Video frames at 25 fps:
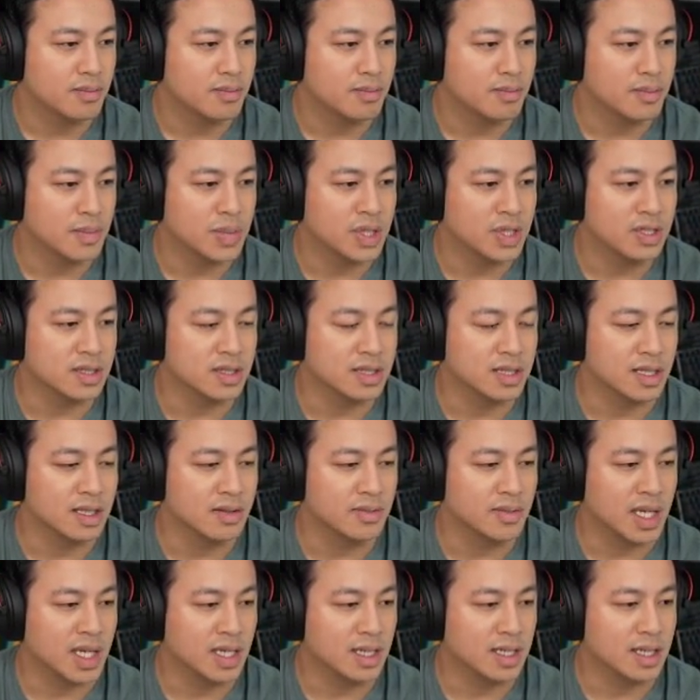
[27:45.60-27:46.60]
Building
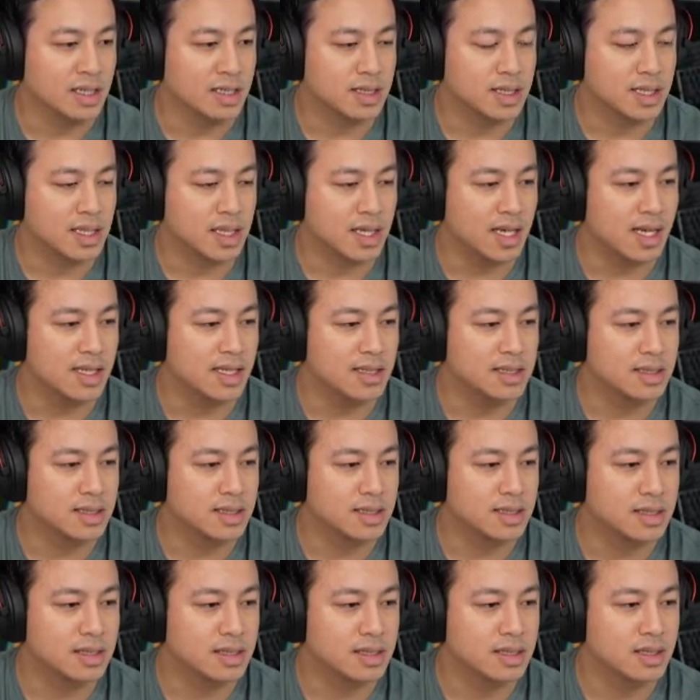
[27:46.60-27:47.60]

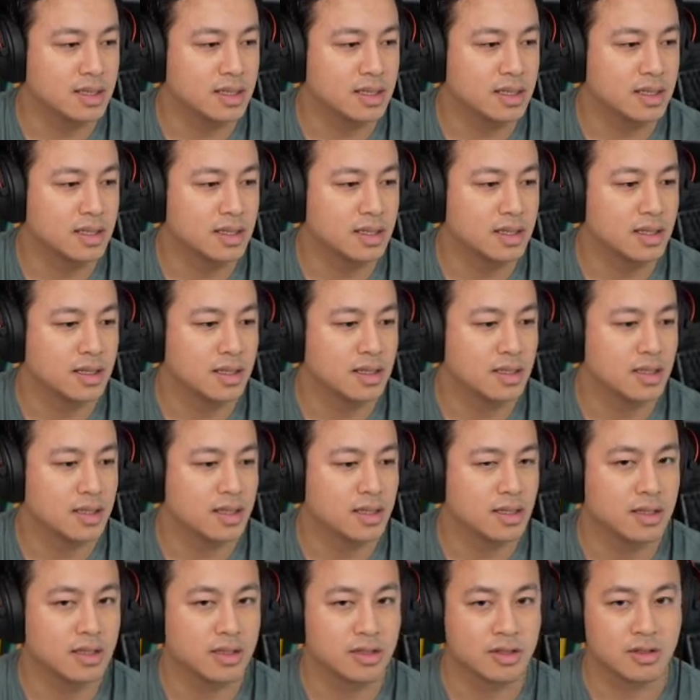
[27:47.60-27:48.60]
main.ts.
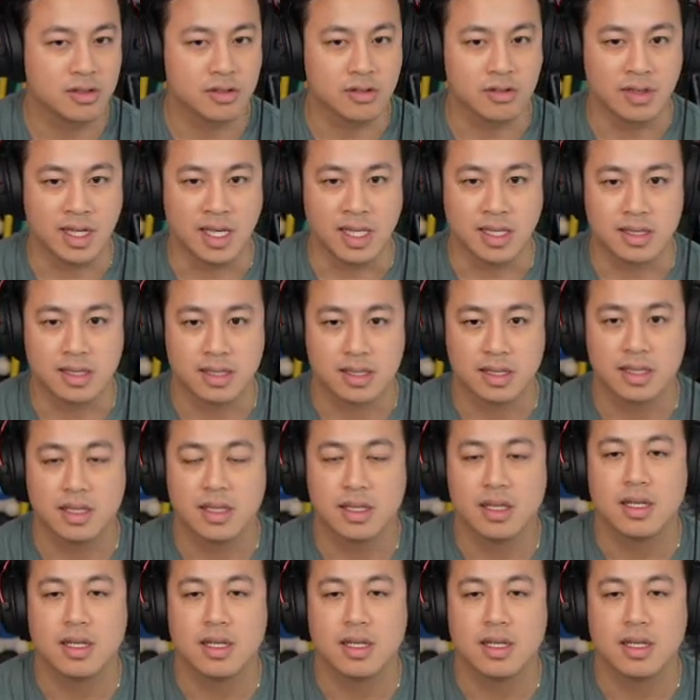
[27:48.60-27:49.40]
Great.